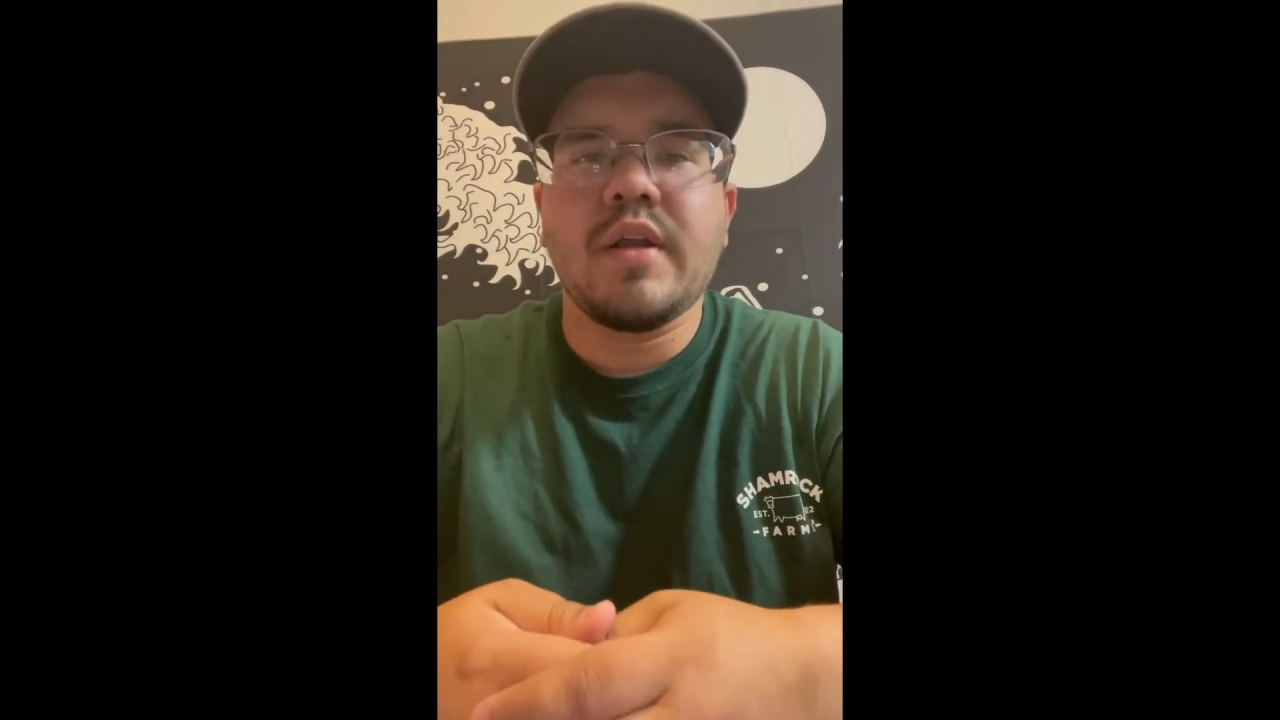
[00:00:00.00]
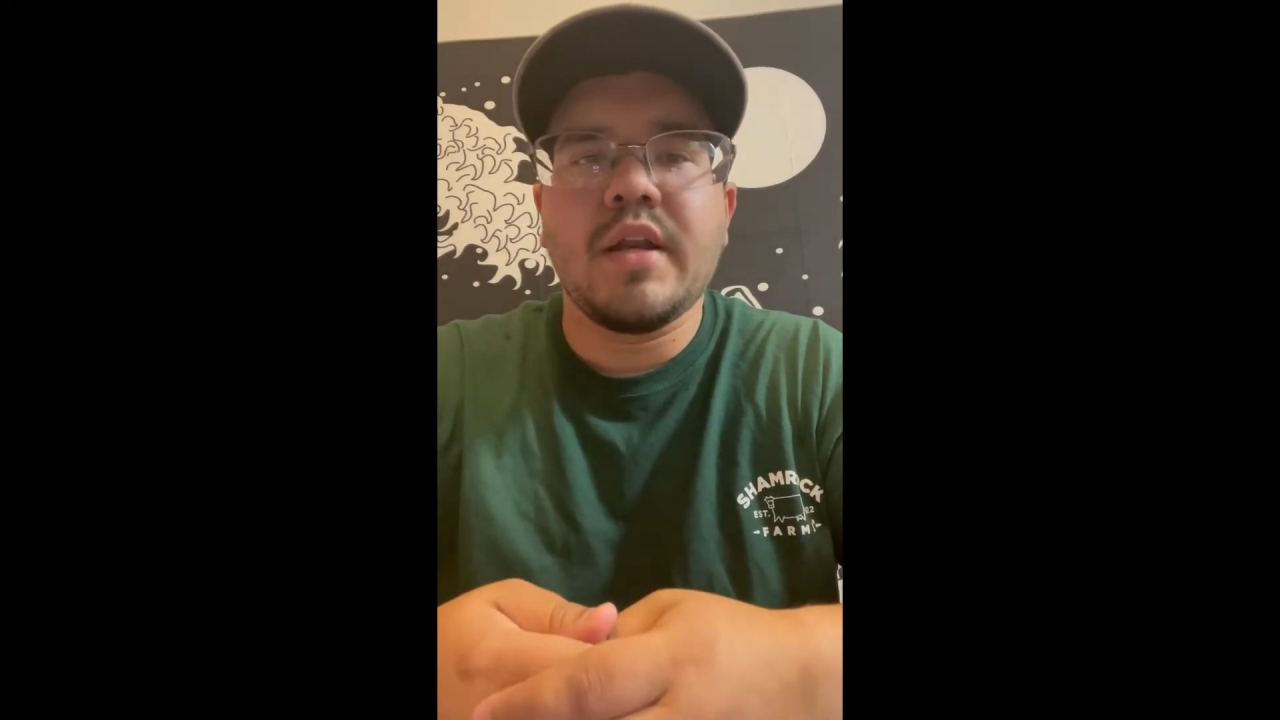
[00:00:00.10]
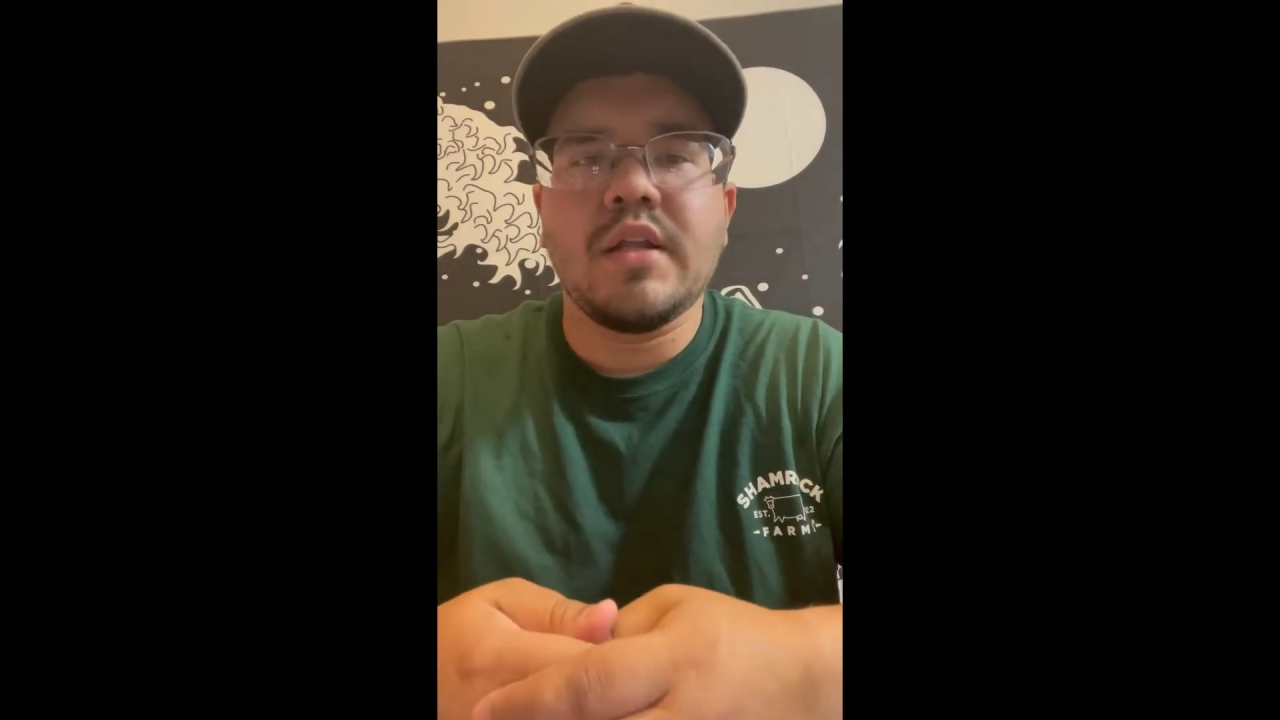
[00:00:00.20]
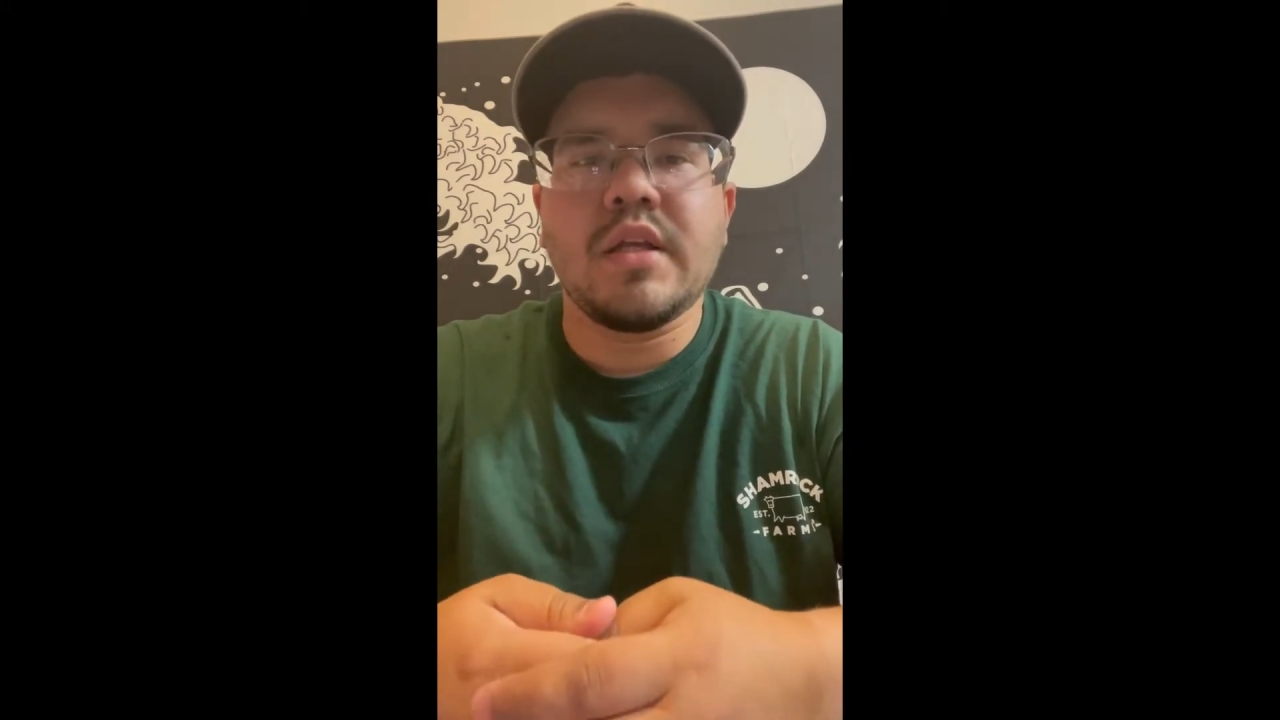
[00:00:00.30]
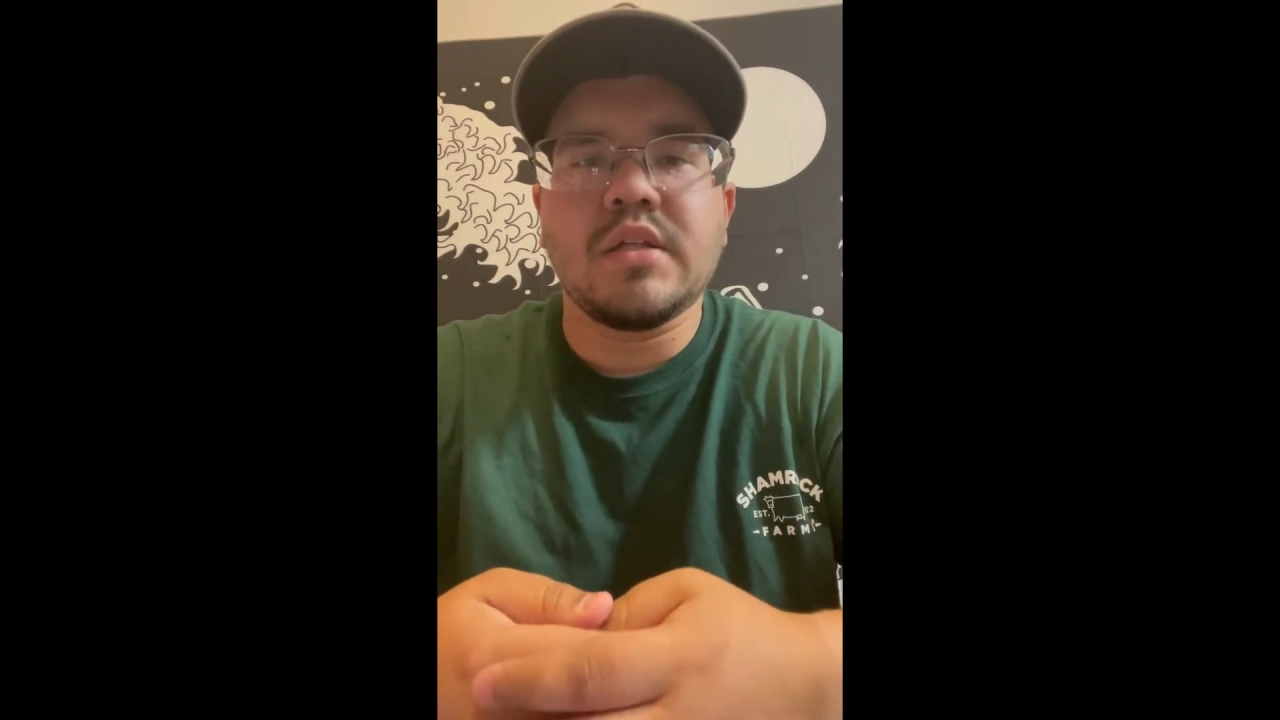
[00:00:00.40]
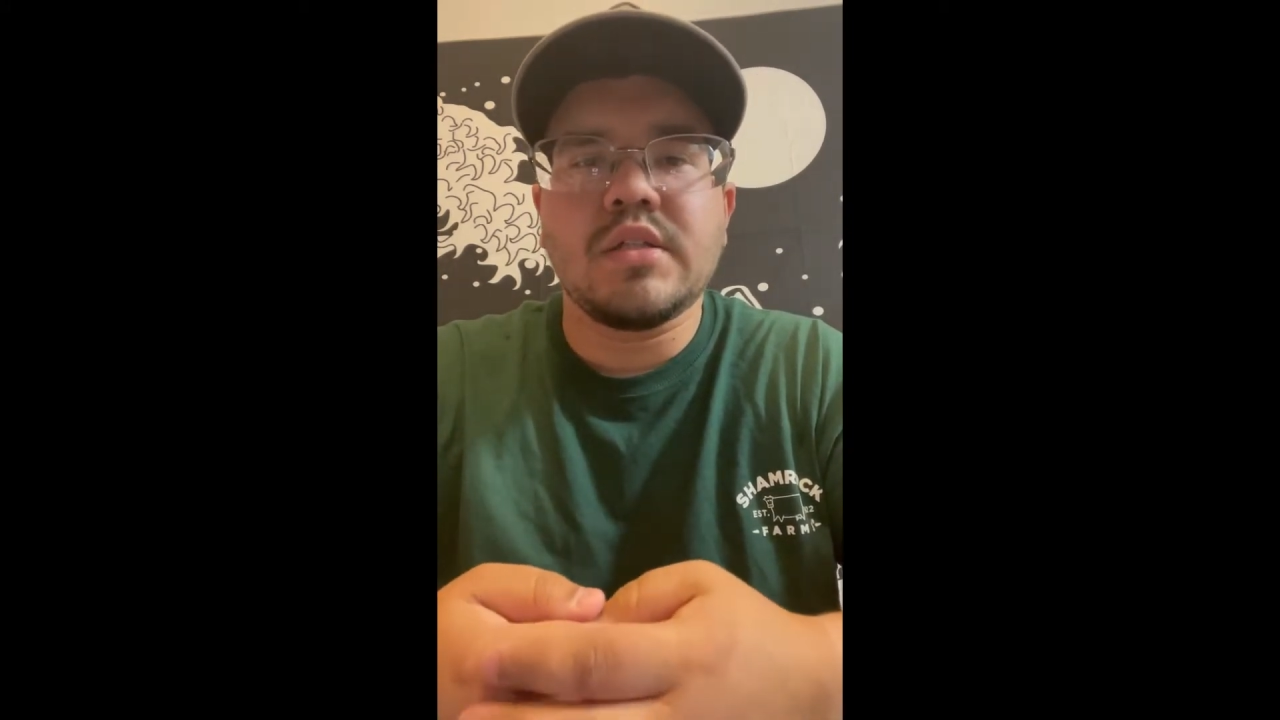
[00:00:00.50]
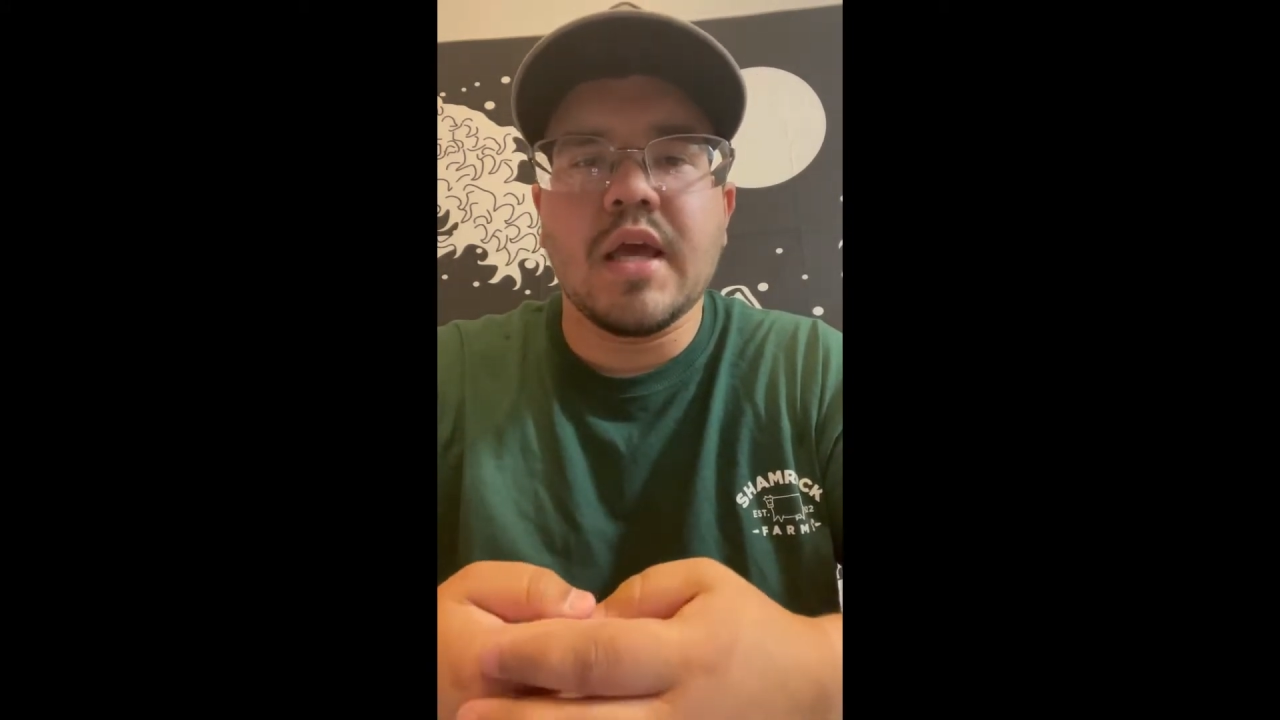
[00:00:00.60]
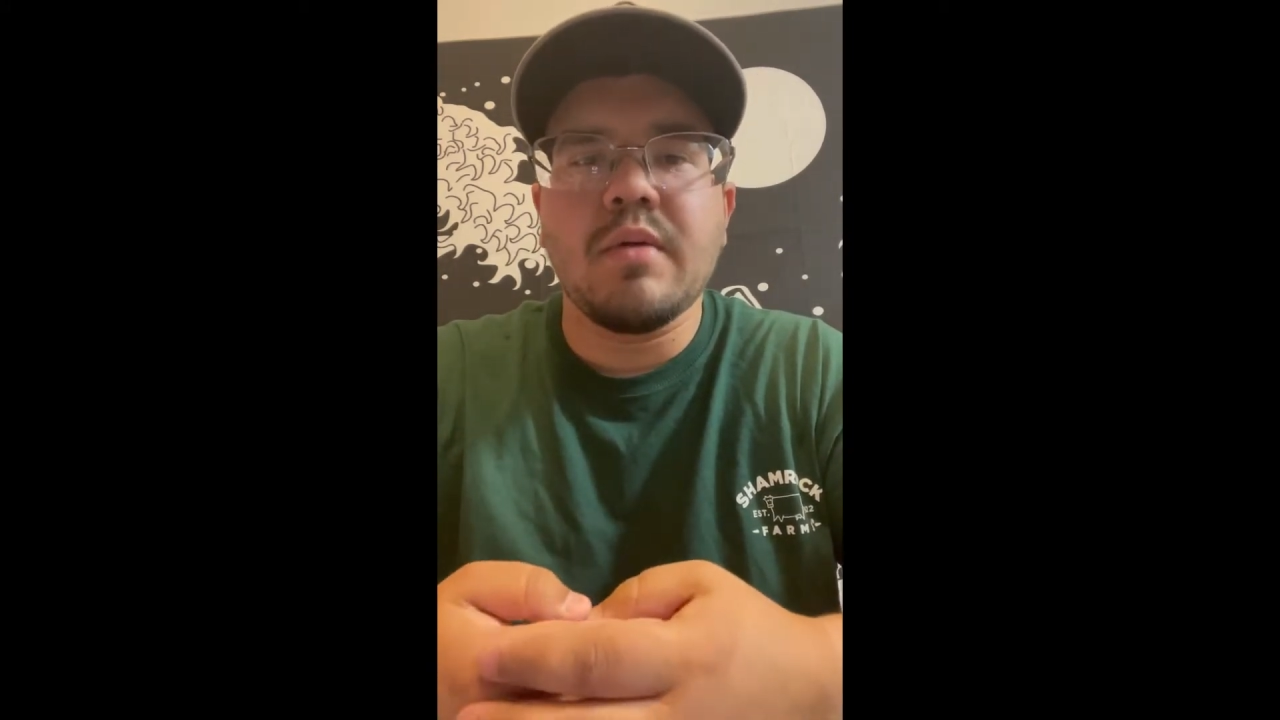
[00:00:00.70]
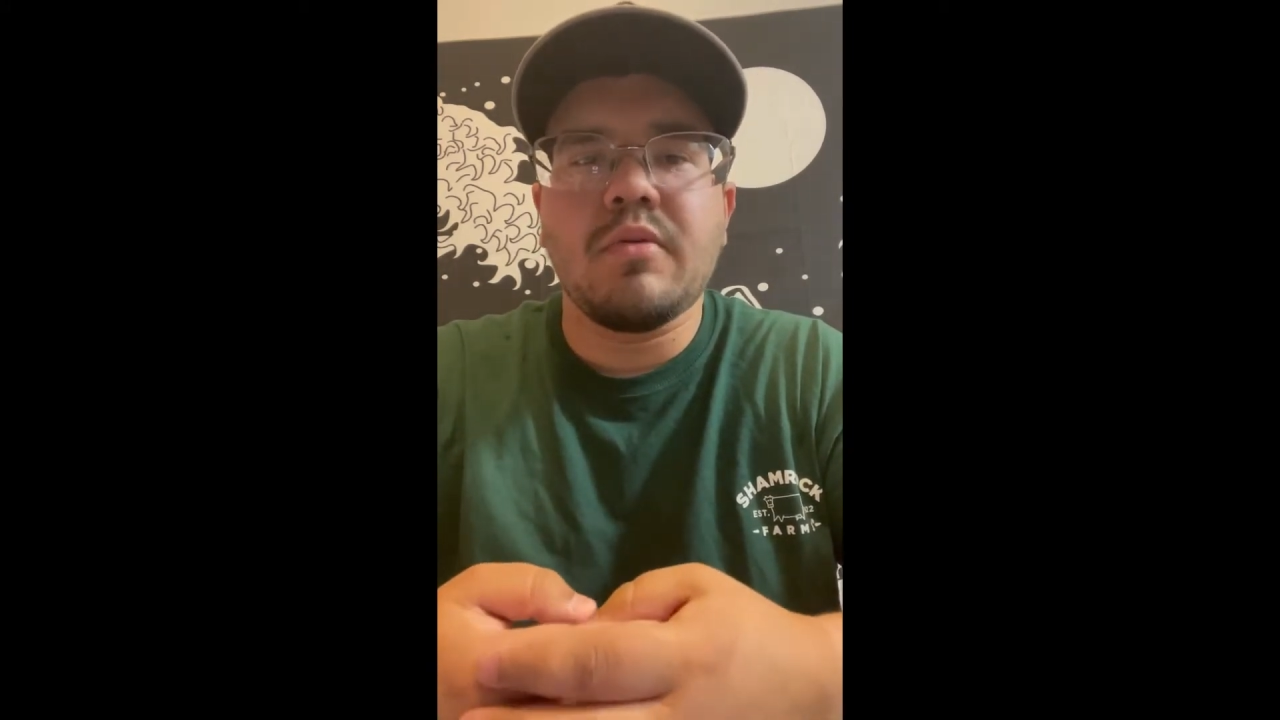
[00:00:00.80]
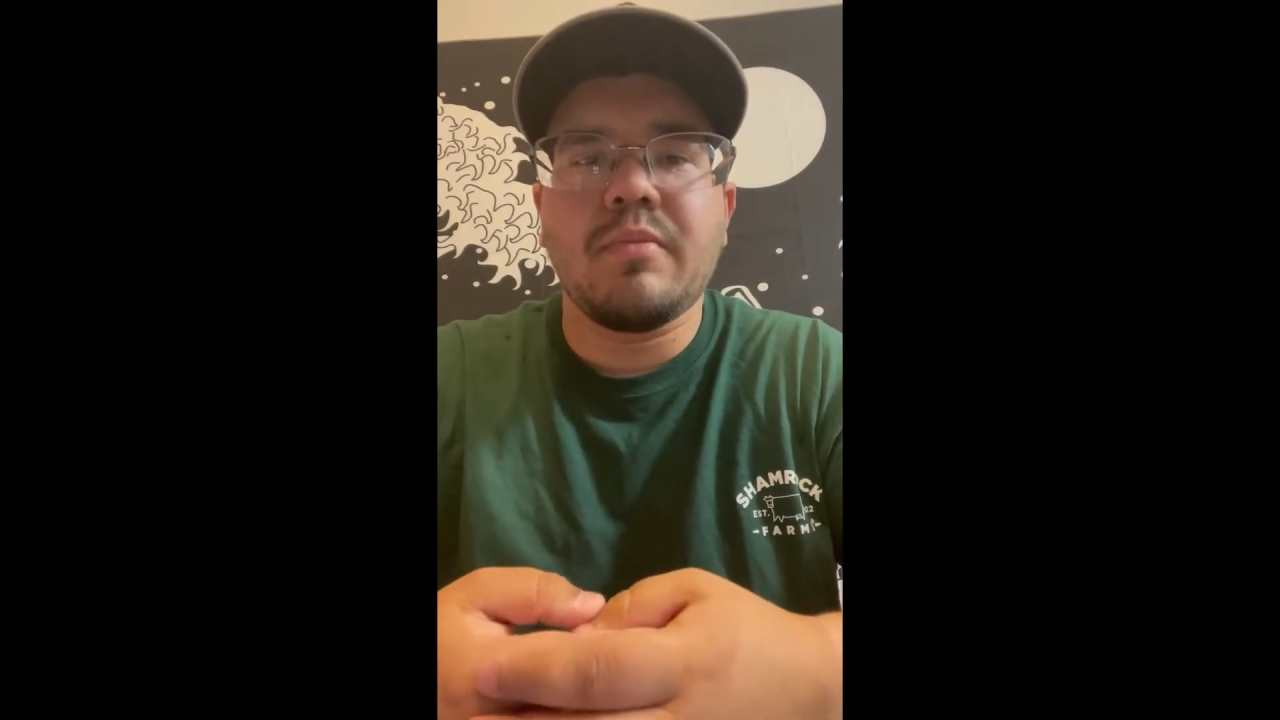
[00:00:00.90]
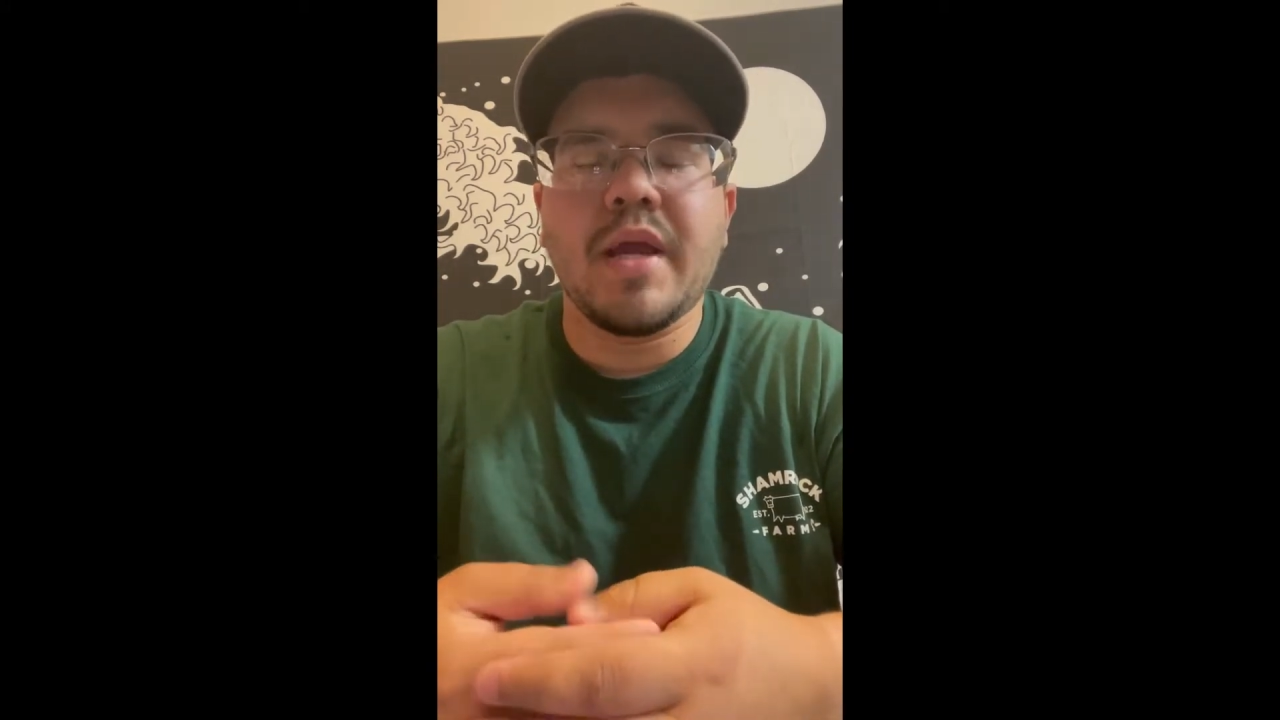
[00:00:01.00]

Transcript: anything stable,